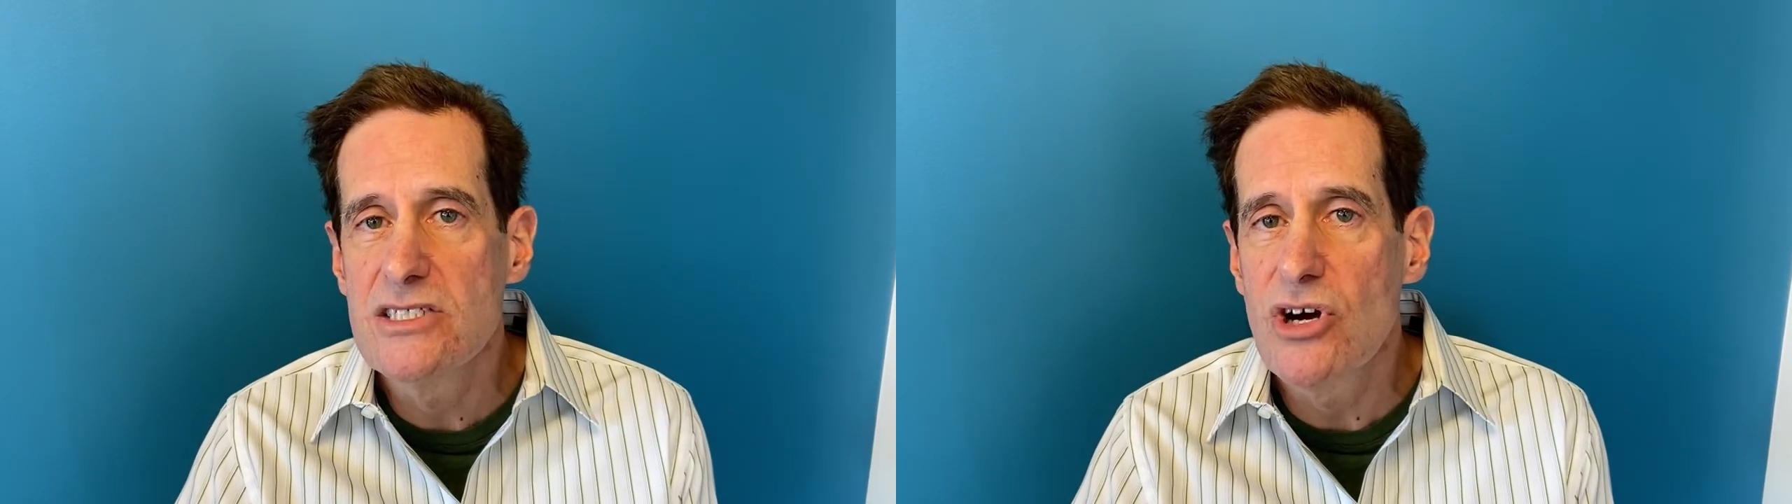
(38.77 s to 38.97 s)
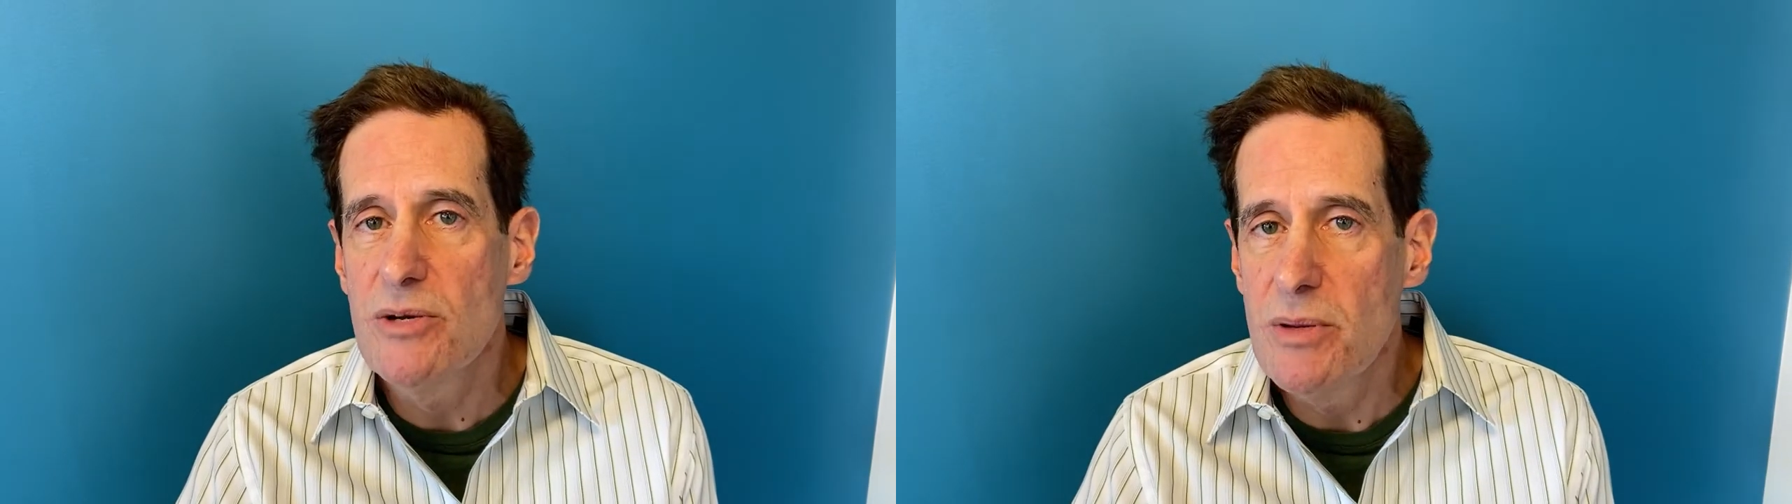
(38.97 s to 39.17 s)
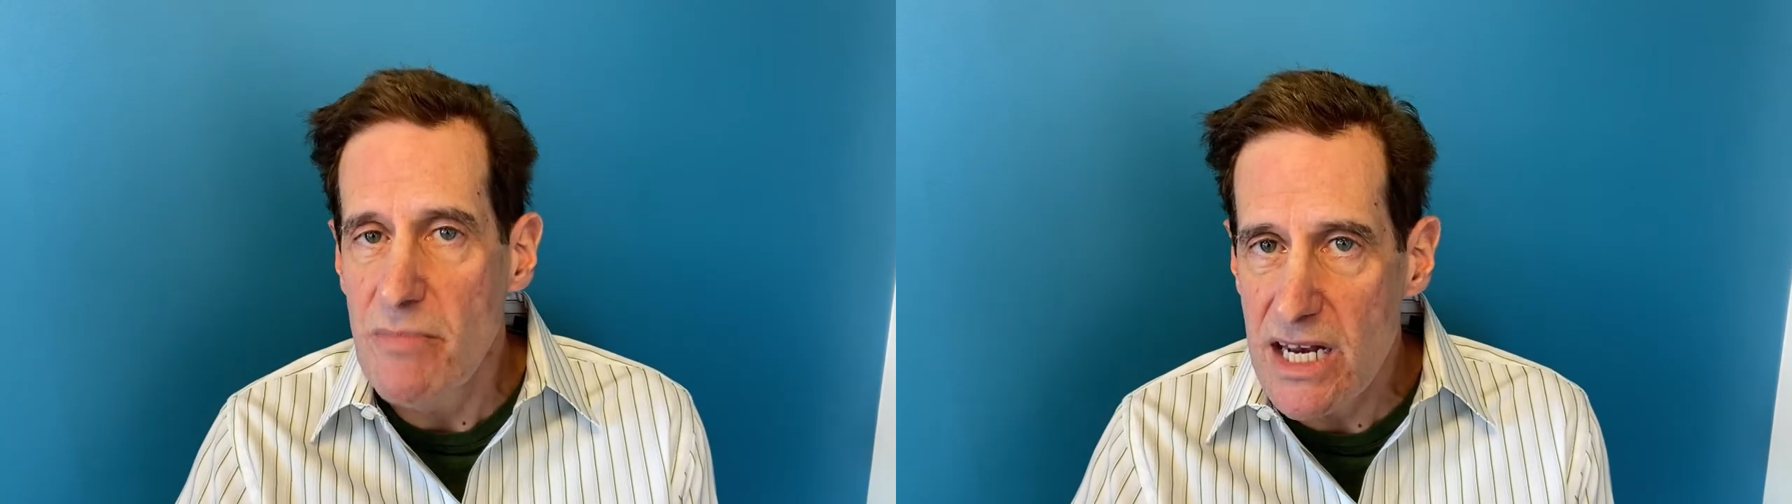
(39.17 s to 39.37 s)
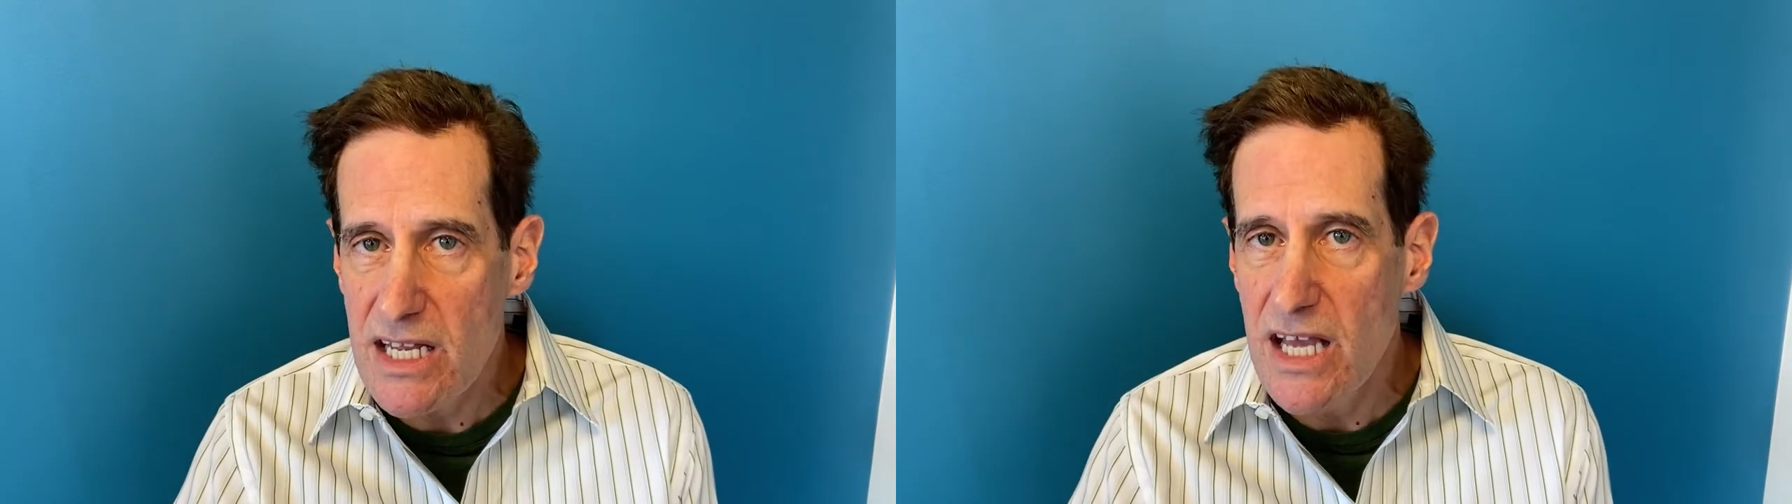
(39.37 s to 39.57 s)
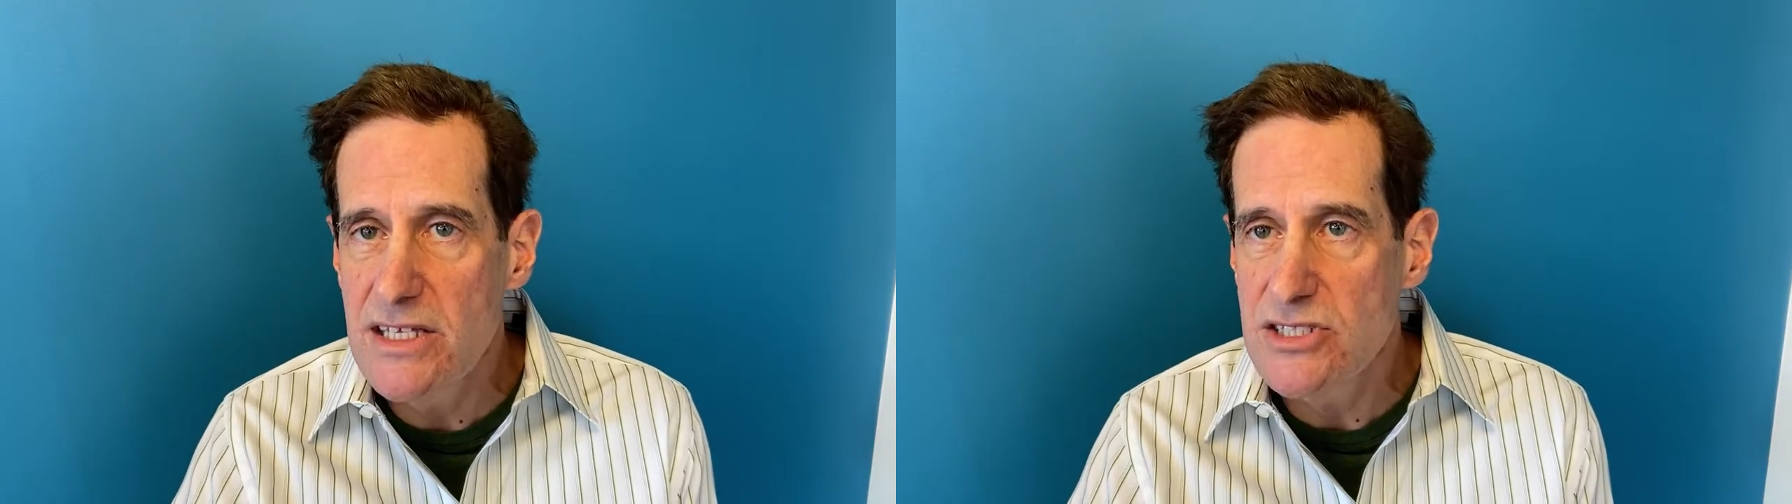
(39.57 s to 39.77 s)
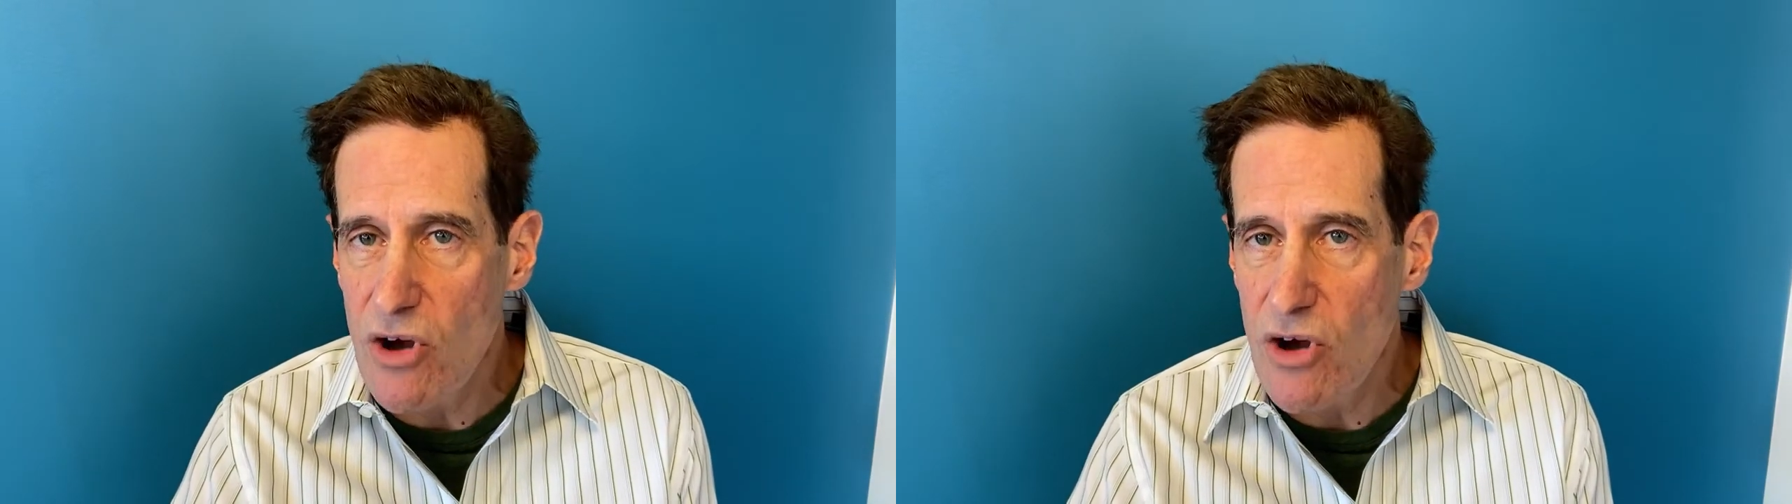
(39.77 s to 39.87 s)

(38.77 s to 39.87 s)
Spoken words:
going to be Medicaid that's